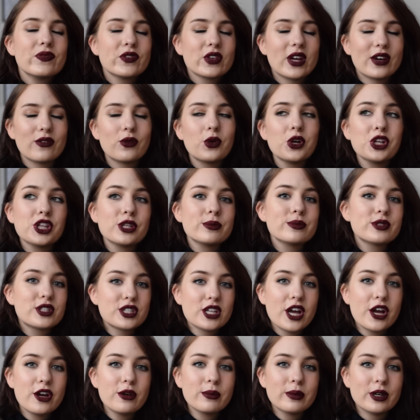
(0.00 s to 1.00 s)
I've worn them
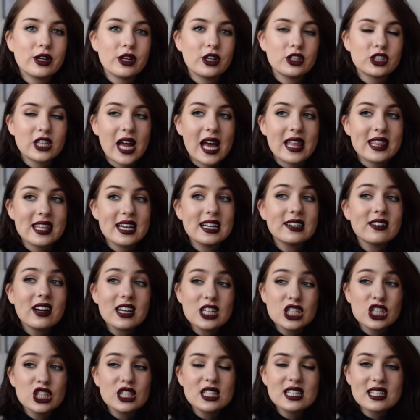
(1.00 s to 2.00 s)
so much and they're
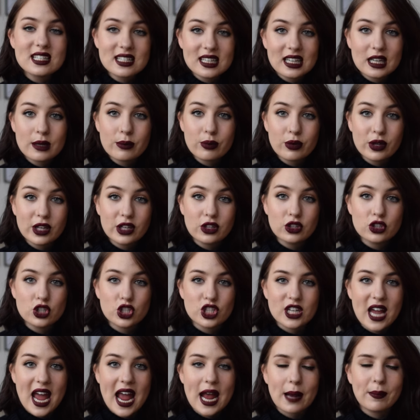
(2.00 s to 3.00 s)
actually still in pretty good
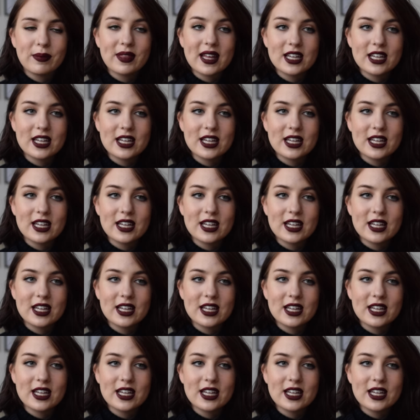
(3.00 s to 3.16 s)
shape.